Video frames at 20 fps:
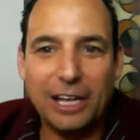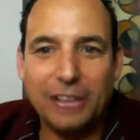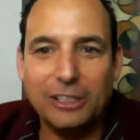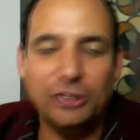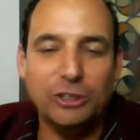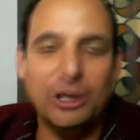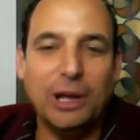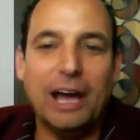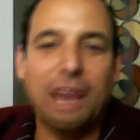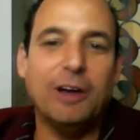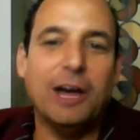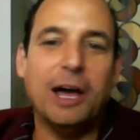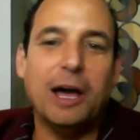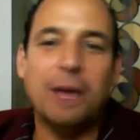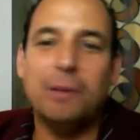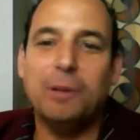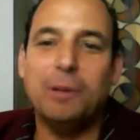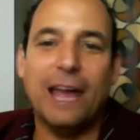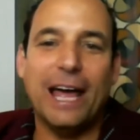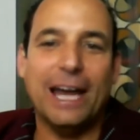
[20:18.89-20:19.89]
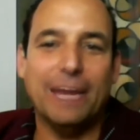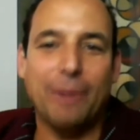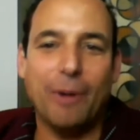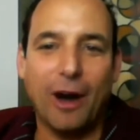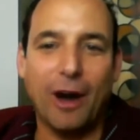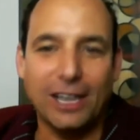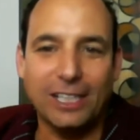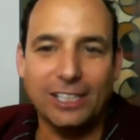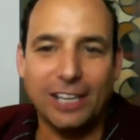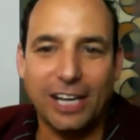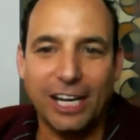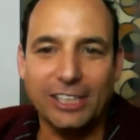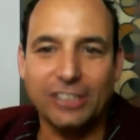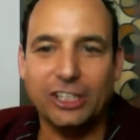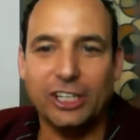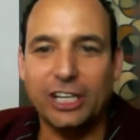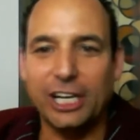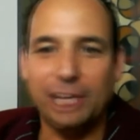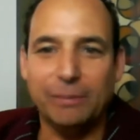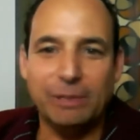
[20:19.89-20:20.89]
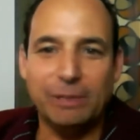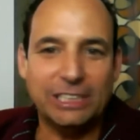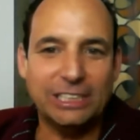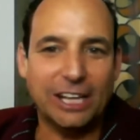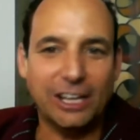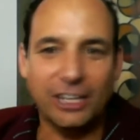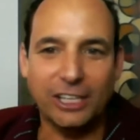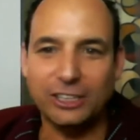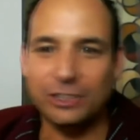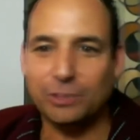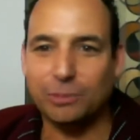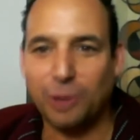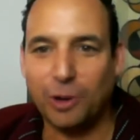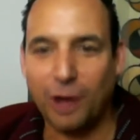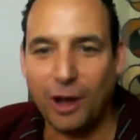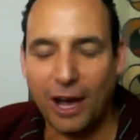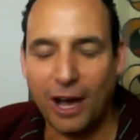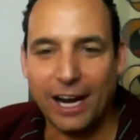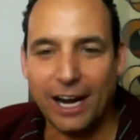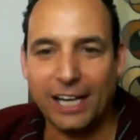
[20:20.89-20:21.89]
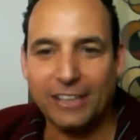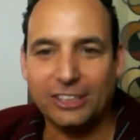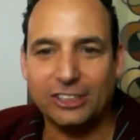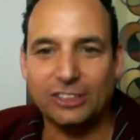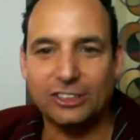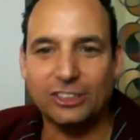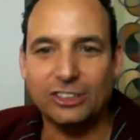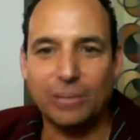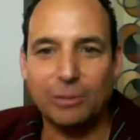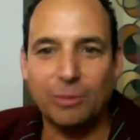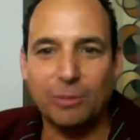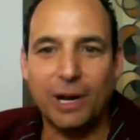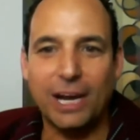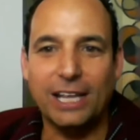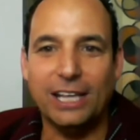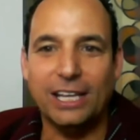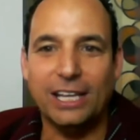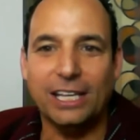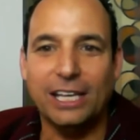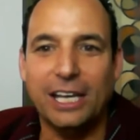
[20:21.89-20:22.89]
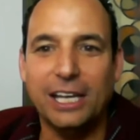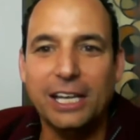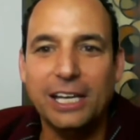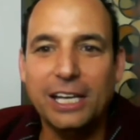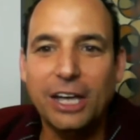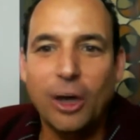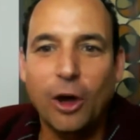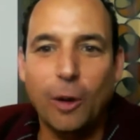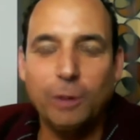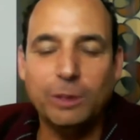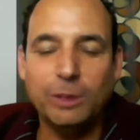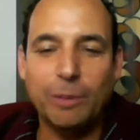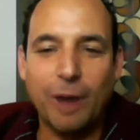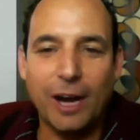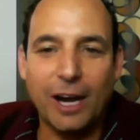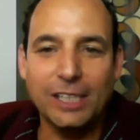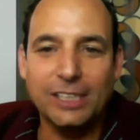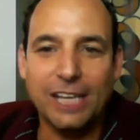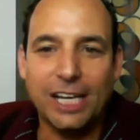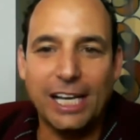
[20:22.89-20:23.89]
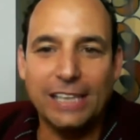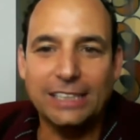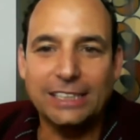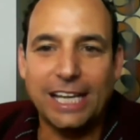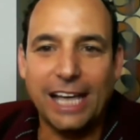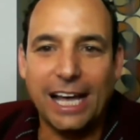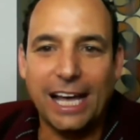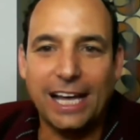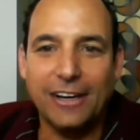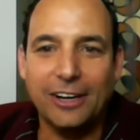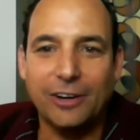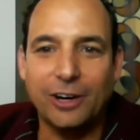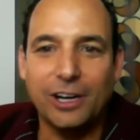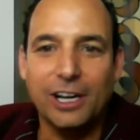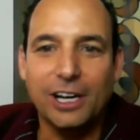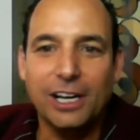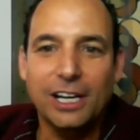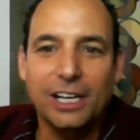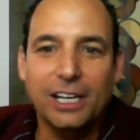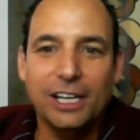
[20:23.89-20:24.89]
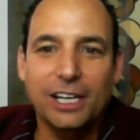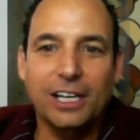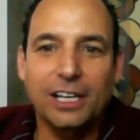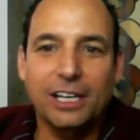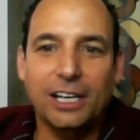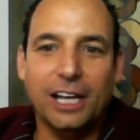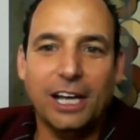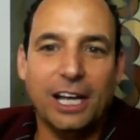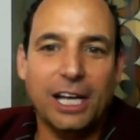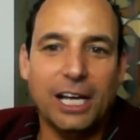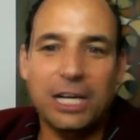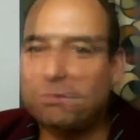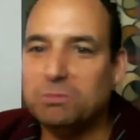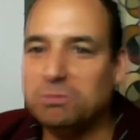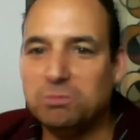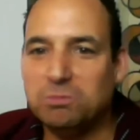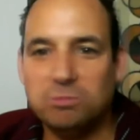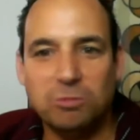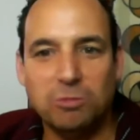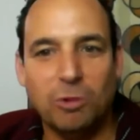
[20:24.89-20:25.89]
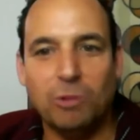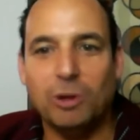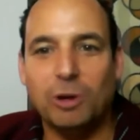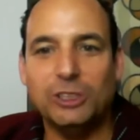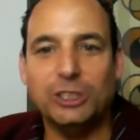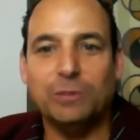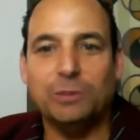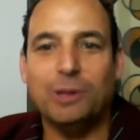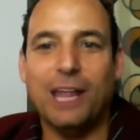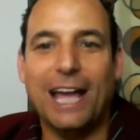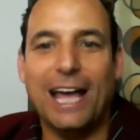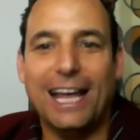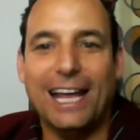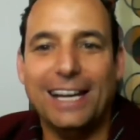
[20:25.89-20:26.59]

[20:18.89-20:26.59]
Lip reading: Do you have a plan to monetize? Are you going to be selling some products? Is there some way that you hope to monetize that, or what's your plan?